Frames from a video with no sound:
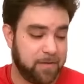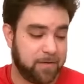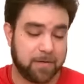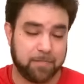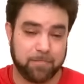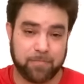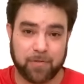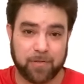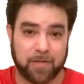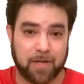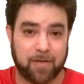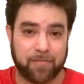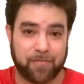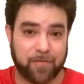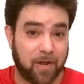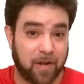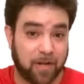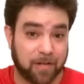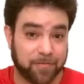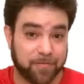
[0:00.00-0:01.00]
you can pull off
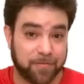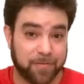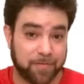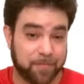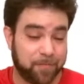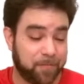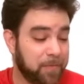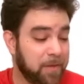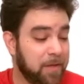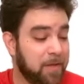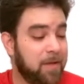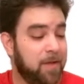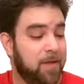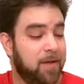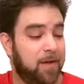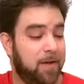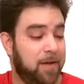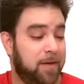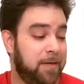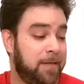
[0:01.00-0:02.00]
all of them.
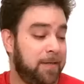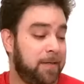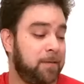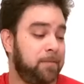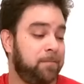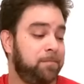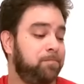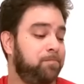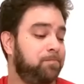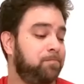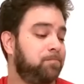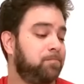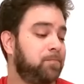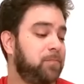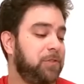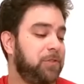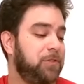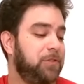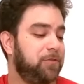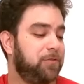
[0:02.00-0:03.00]
Um,
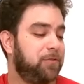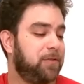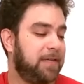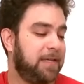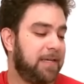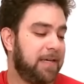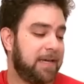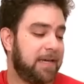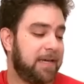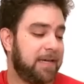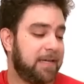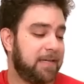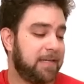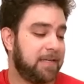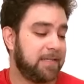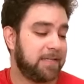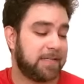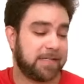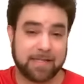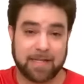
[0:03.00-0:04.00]
you
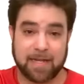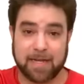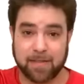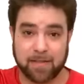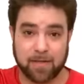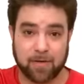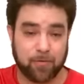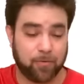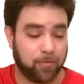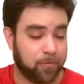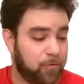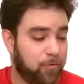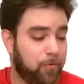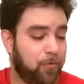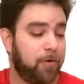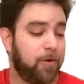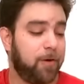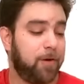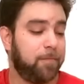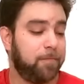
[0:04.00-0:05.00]
can slide the whole
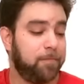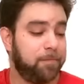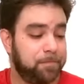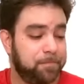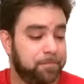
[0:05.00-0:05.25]
chord.